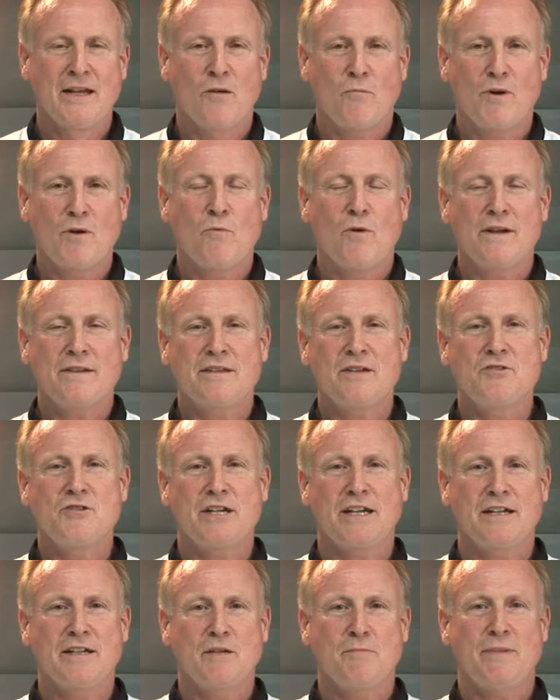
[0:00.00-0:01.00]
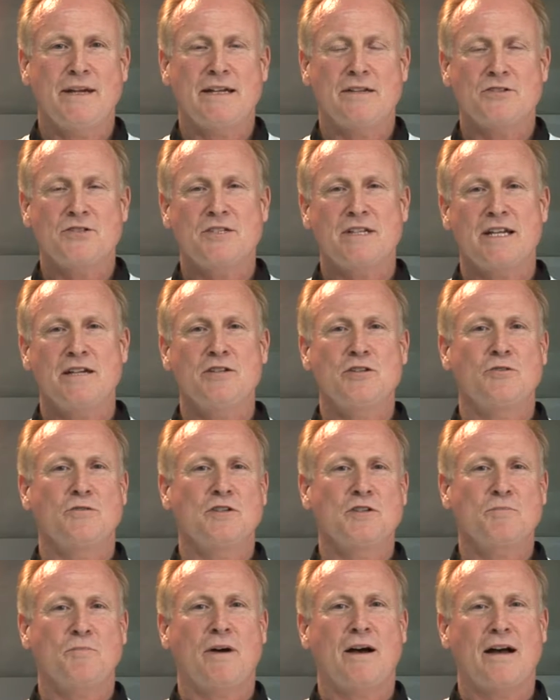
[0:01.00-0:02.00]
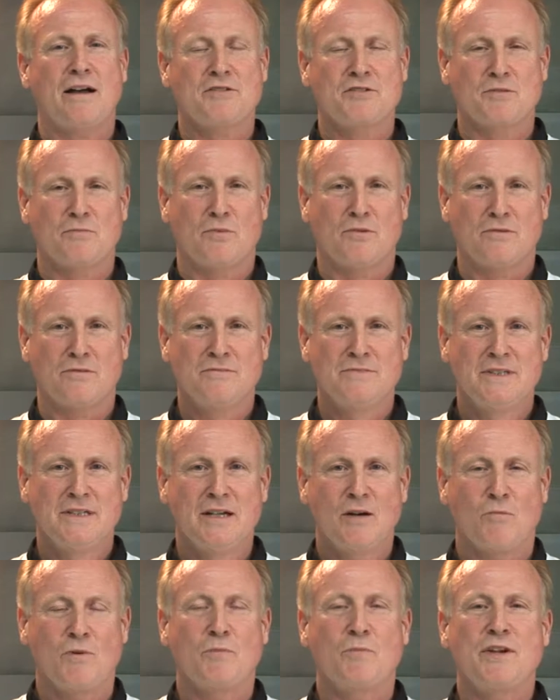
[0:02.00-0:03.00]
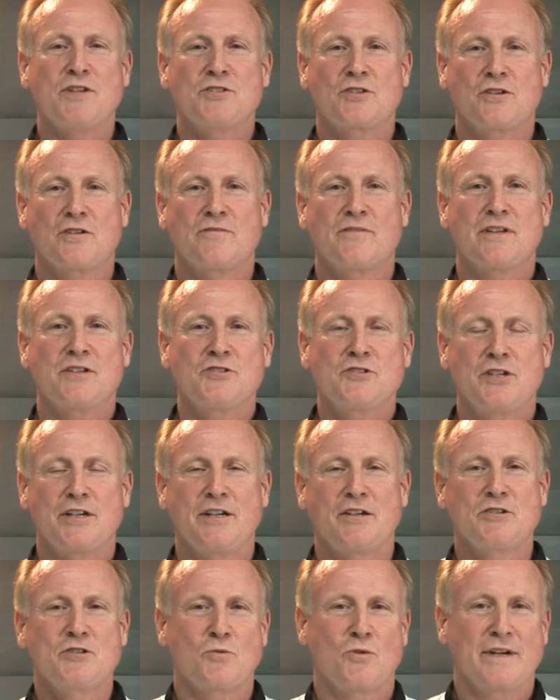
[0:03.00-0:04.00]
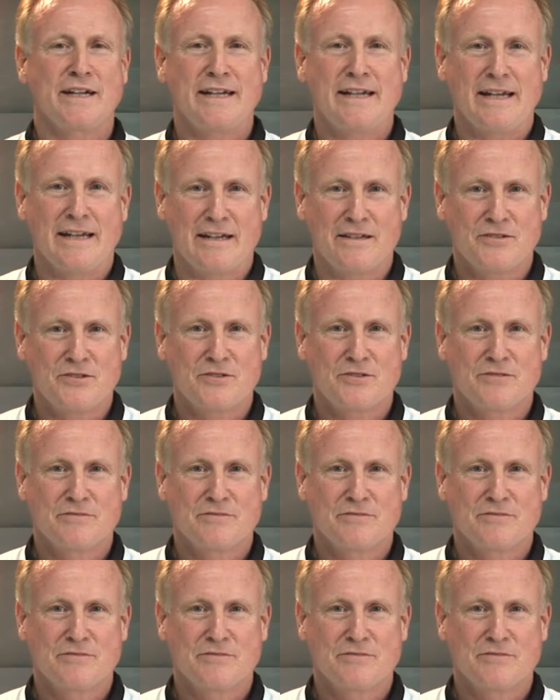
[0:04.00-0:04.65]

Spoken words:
We want the chicken to be as tender as possible when we serve this to your 20 guests.